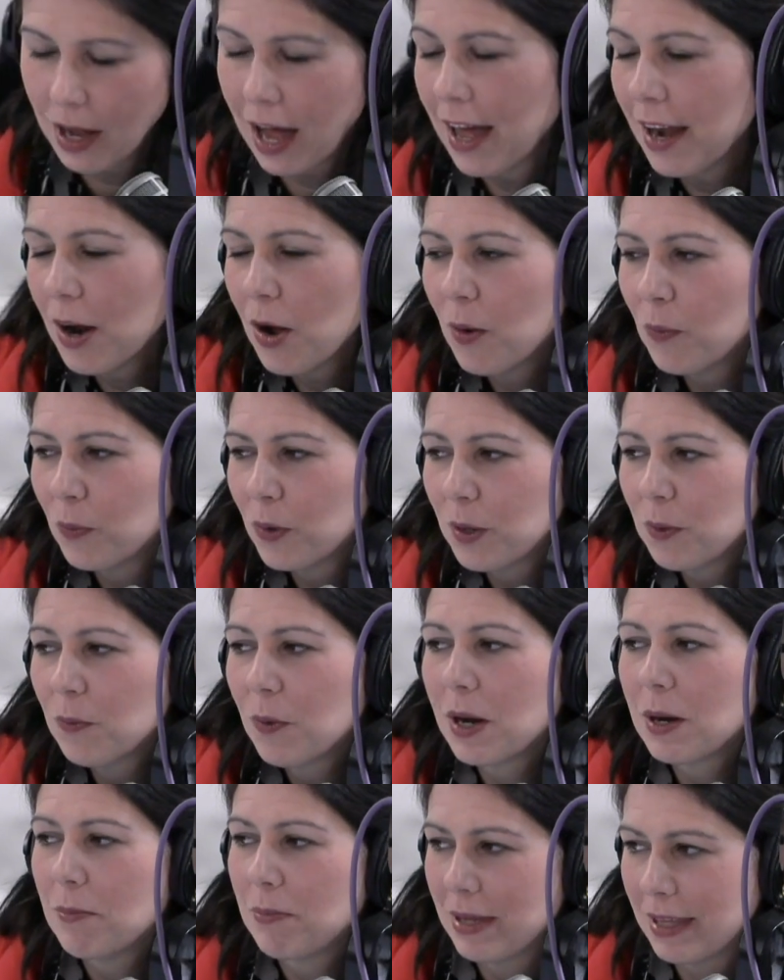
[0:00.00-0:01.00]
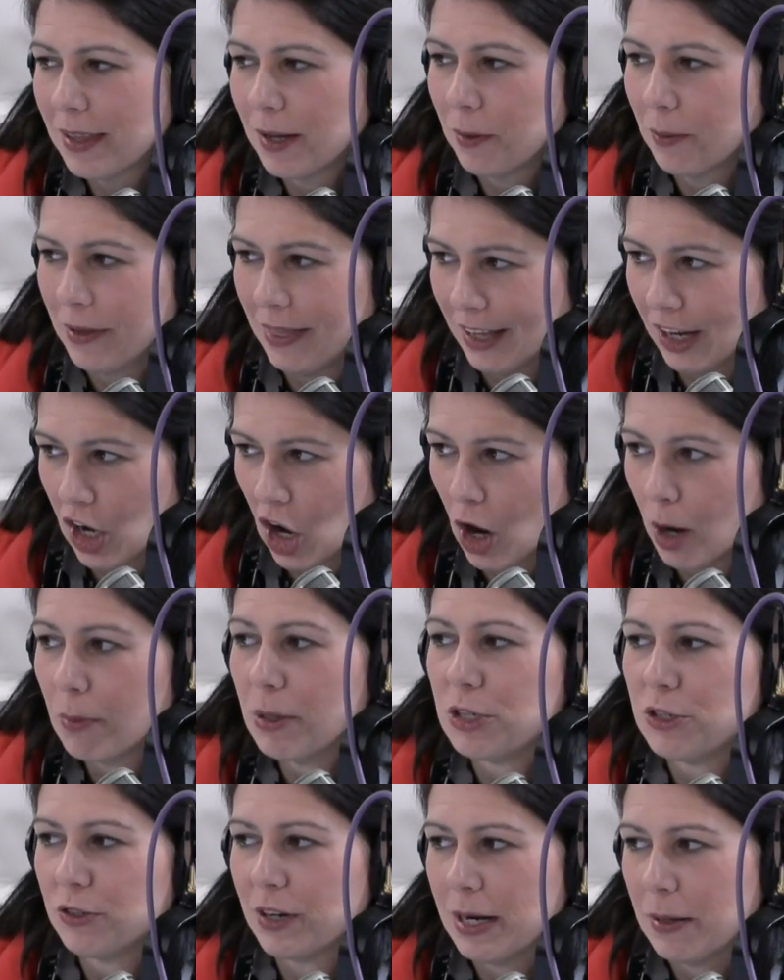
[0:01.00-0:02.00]
I don't. Wouldn't want to be there when the
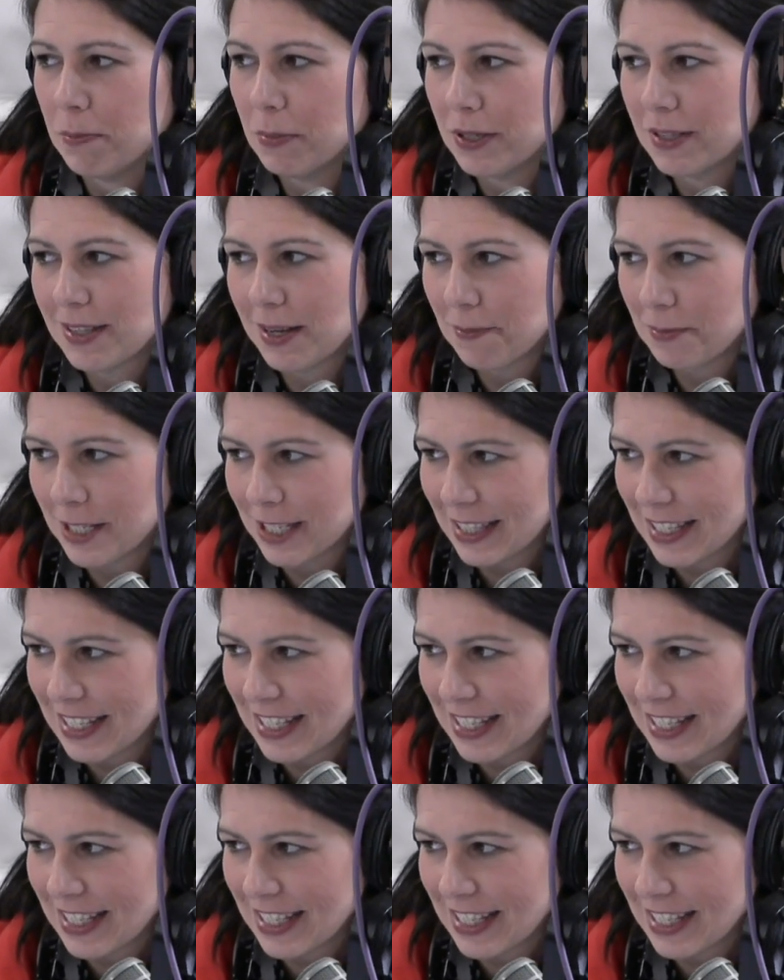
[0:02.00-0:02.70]
karma train pulls up to the